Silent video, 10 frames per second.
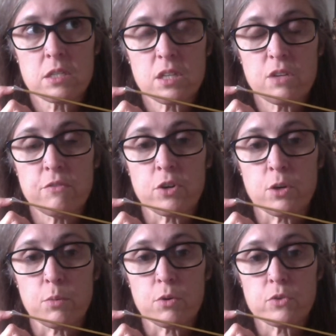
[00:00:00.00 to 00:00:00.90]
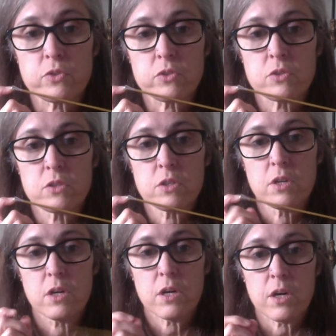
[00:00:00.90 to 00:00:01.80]
convertibles.
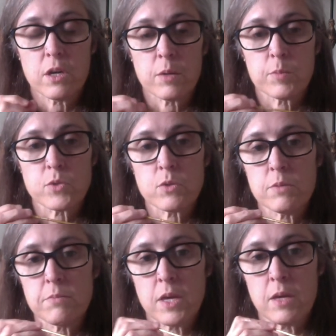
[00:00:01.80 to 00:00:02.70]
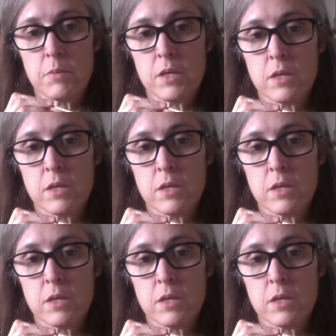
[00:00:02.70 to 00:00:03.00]
So it may be